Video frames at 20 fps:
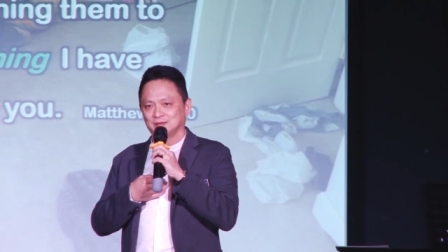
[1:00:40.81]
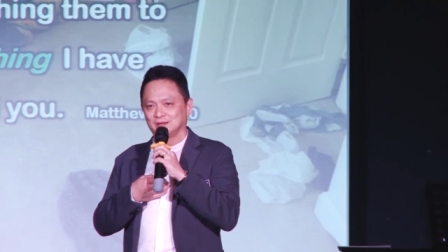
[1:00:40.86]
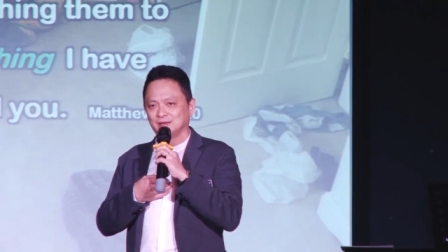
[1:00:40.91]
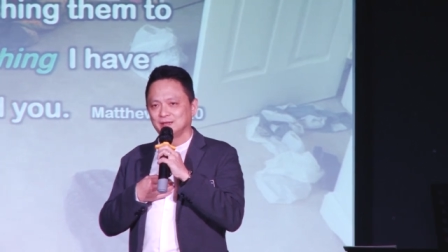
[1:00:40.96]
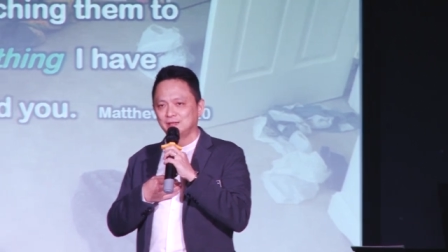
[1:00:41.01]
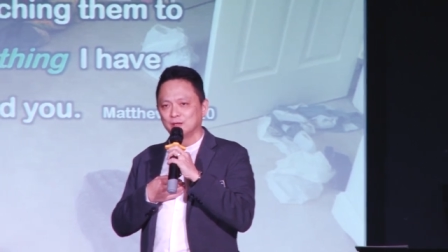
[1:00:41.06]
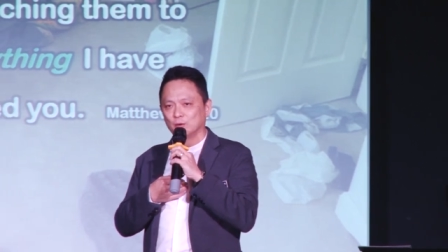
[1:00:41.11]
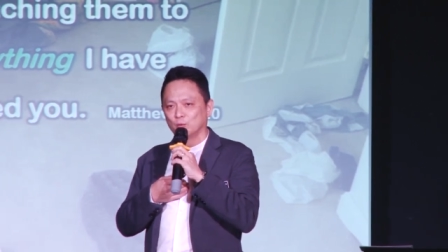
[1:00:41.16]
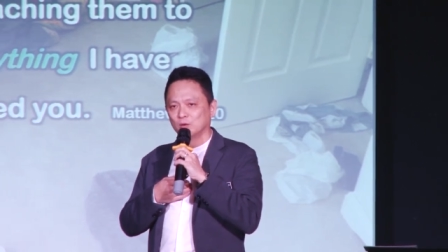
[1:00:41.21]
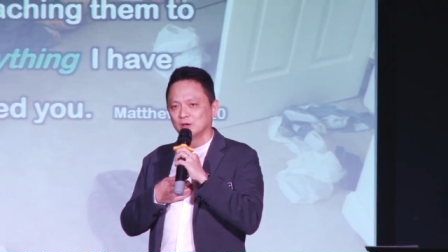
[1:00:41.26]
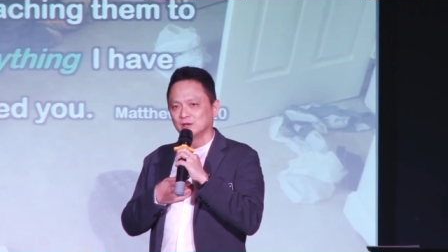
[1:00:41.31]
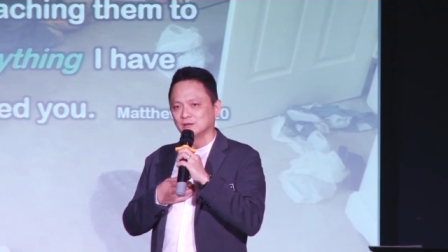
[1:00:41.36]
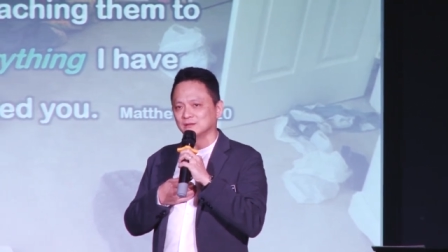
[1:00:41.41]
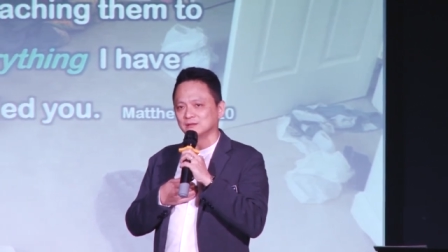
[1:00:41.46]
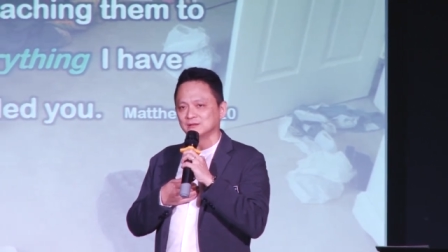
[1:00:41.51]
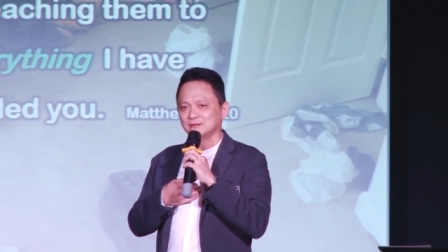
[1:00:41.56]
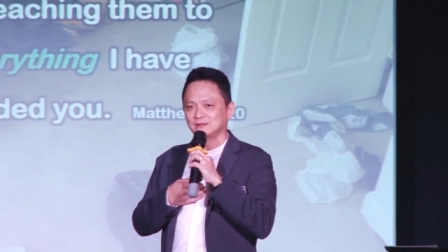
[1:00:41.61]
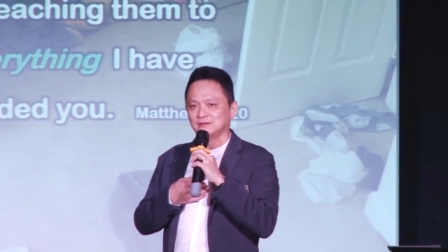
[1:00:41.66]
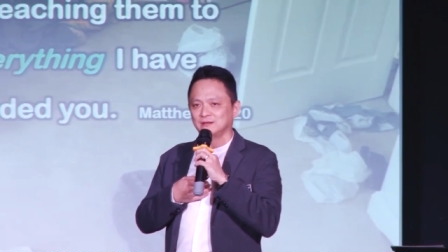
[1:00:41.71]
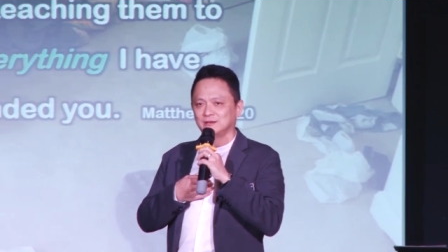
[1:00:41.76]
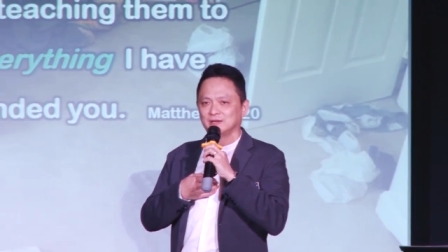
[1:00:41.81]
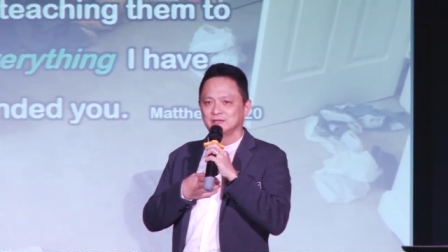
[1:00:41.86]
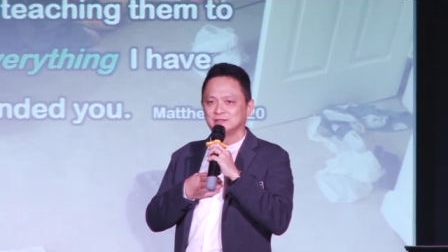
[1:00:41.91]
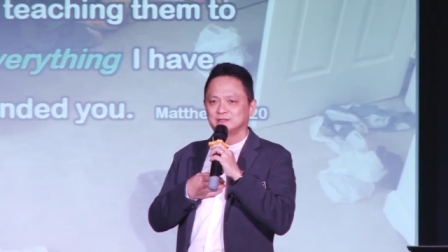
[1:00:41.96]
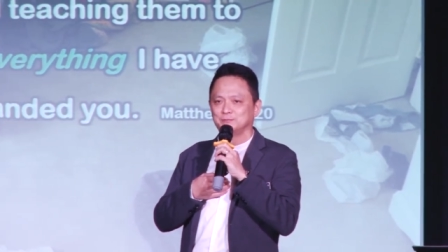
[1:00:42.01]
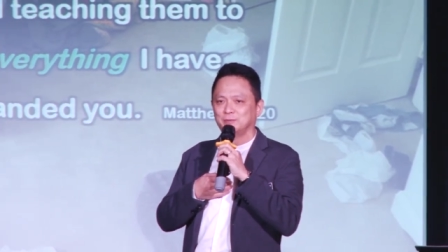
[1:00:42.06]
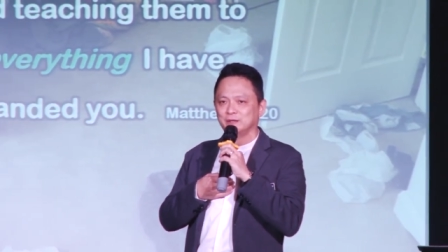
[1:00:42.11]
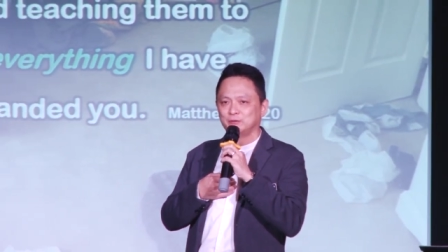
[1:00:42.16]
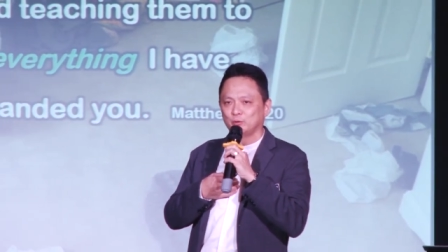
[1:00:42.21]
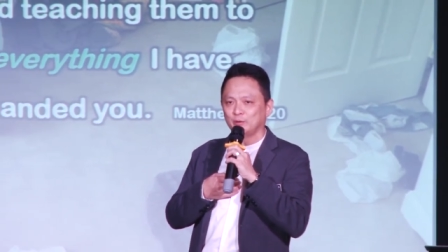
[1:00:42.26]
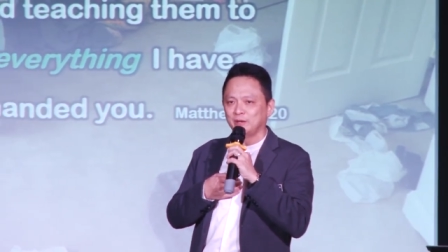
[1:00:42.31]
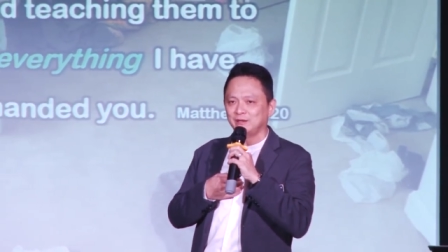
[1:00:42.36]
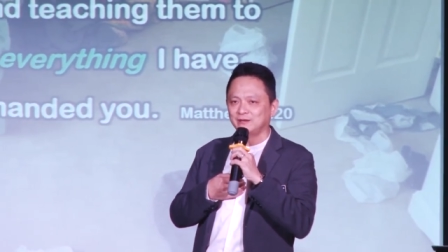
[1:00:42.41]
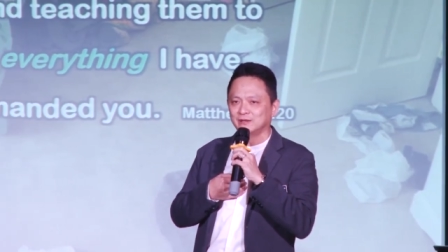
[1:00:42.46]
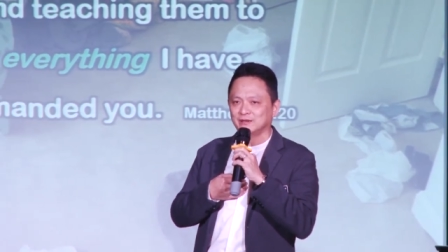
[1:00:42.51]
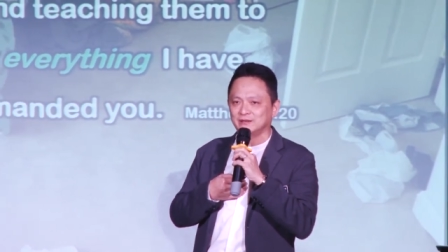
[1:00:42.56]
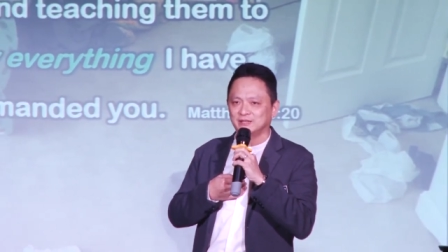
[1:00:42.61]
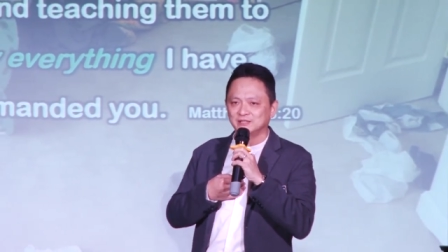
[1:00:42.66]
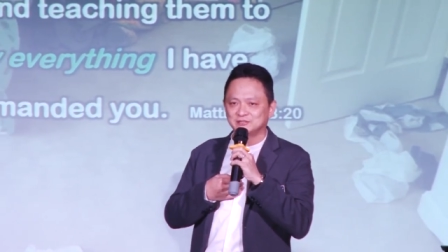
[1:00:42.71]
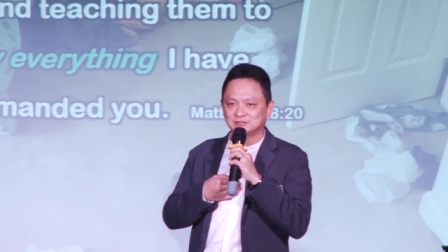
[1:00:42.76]
in the world it's
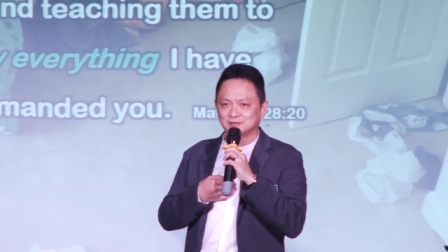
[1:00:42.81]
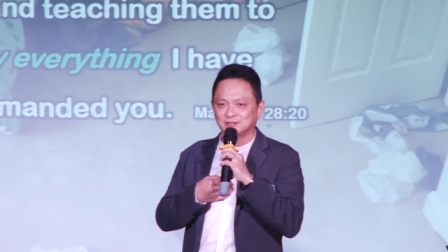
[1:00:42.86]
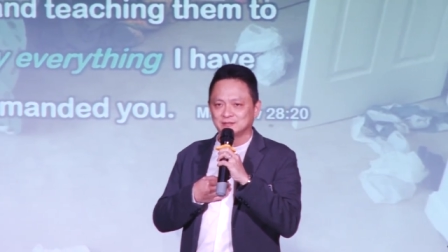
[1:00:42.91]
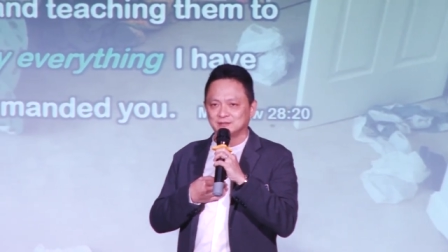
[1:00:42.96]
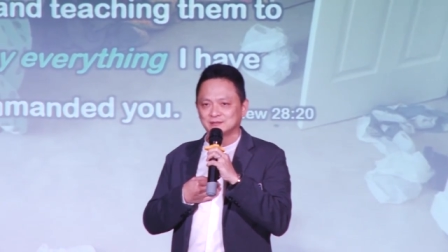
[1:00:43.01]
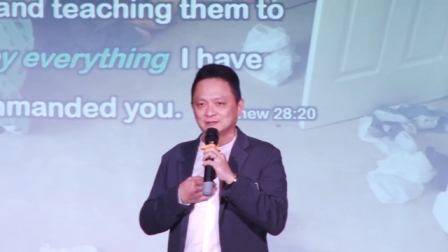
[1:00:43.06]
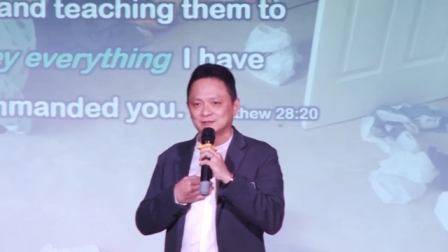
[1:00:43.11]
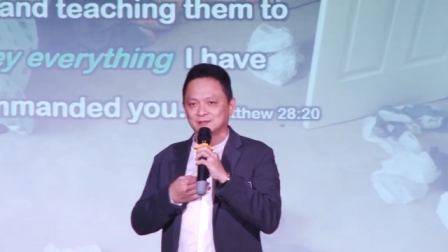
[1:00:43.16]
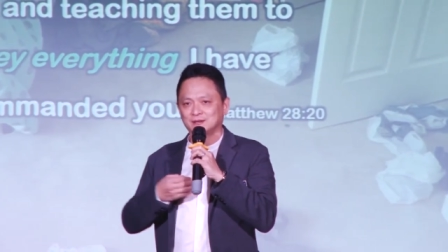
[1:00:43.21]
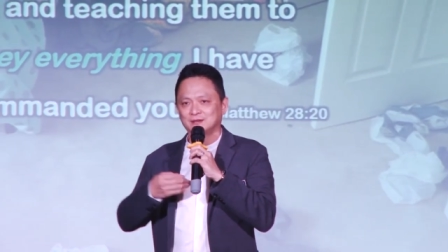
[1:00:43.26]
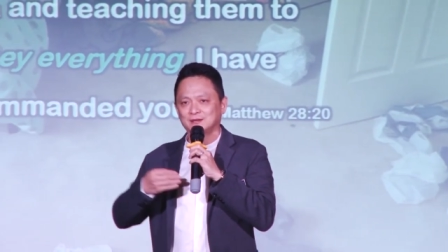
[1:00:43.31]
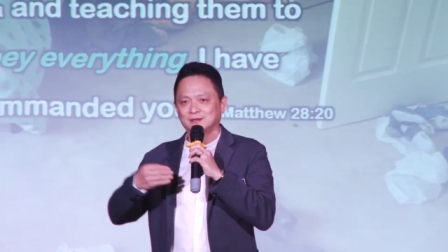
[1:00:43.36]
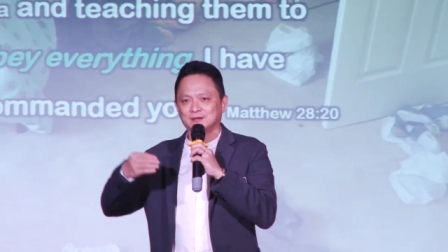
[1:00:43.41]
between the distance